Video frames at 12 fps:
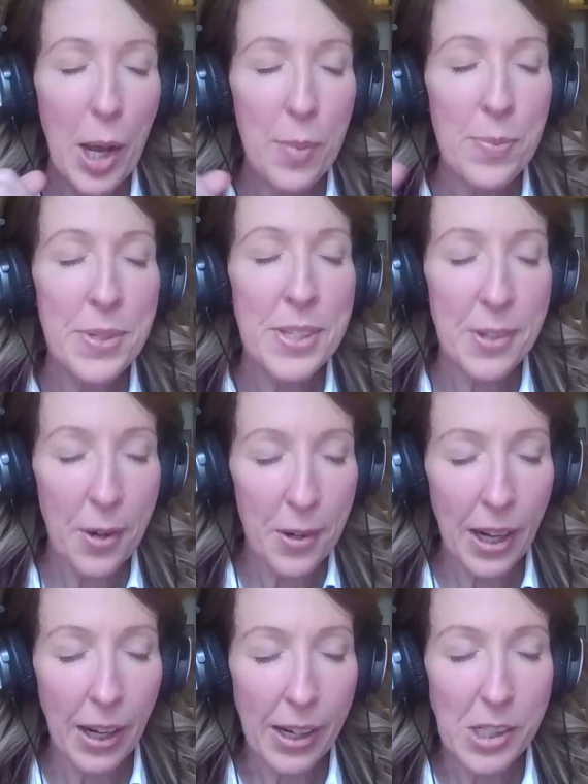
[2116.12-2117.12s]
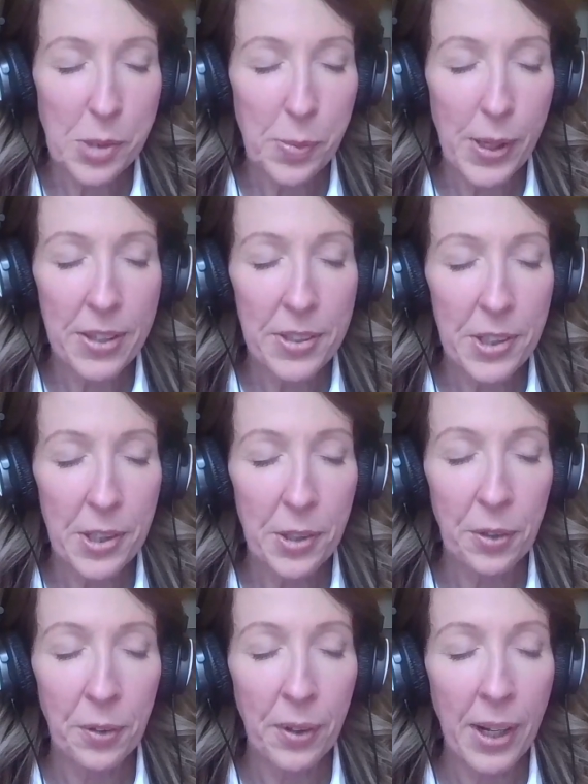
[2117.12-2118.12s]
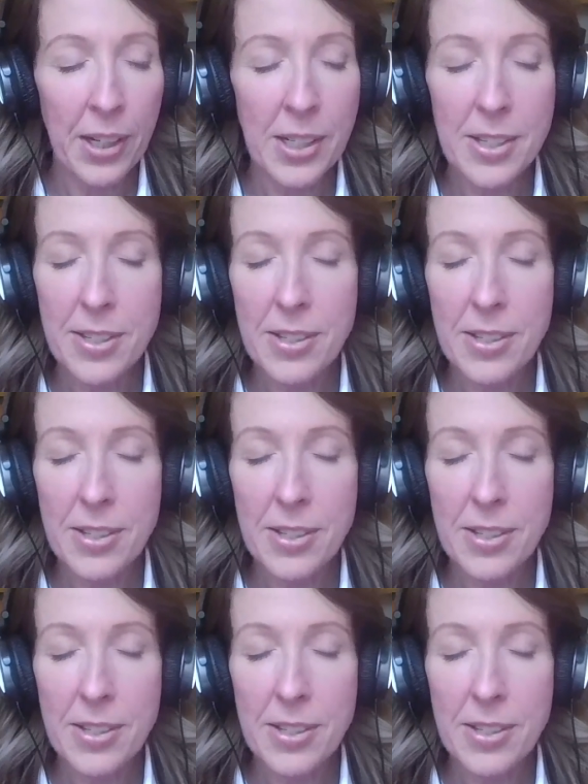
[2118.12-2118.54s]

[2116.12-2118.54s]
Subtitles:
I'm so lucky to be in the know, and it's